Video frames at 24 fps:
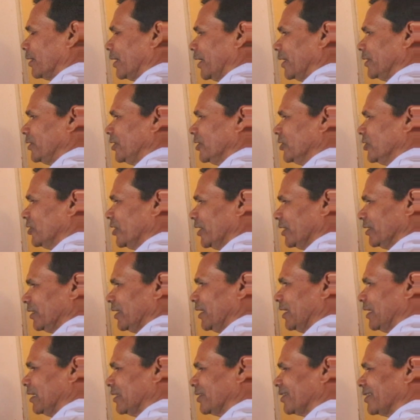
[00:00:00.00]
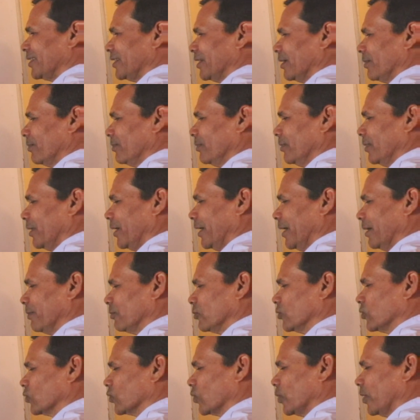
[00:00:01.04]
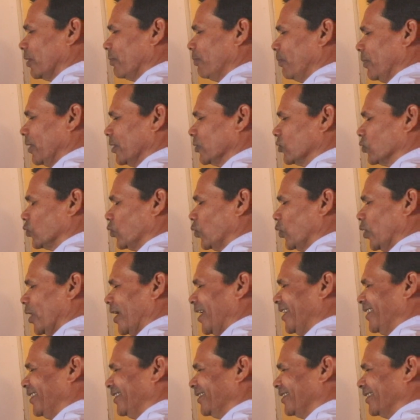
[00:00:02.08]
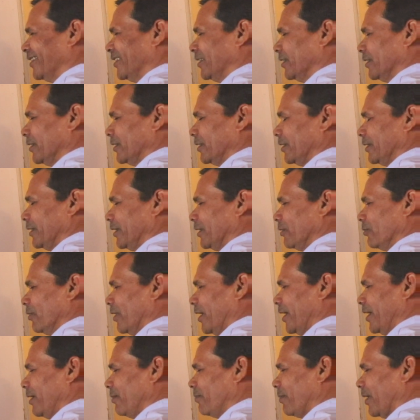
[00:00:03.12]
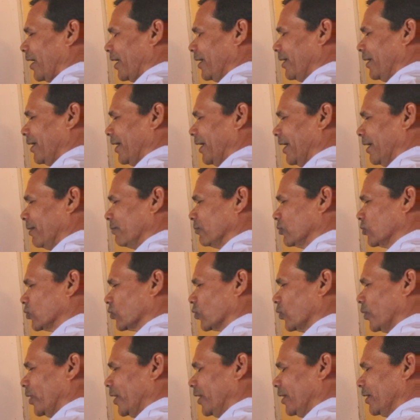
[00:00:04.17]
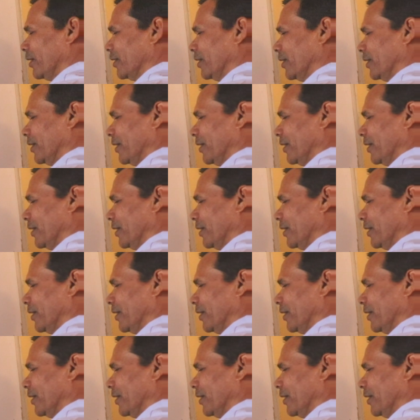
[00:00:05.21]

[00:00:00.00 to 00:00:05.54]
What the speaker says: I just take the LCM, m square plus 1 divided by m square